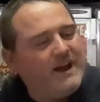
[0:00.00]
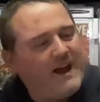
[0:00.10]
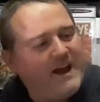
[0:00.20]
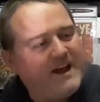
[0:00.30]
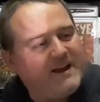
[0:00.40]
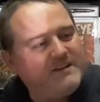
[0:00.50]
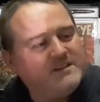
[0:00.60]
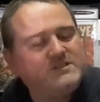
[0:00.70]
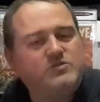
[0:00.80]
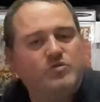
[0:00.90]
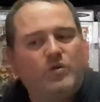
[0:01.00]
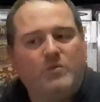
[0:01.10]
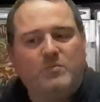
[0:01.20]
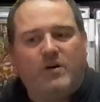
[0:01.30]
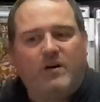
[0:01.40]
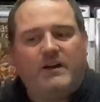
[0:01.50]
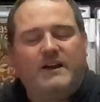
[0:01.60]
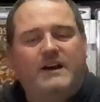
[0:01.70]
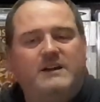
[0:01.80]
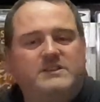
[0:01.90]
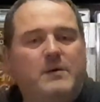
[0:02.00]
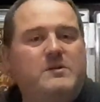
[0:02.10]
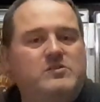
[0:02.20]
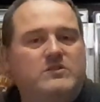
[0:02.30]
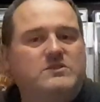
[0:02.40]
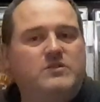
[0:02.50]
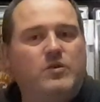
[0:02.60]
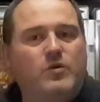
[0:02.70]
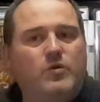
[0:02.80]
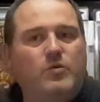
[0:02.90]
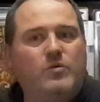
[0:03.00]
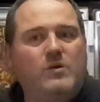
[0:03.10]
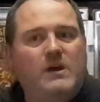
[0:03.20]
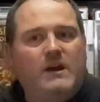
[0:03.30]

and this is drawn by Jamie Johnson, who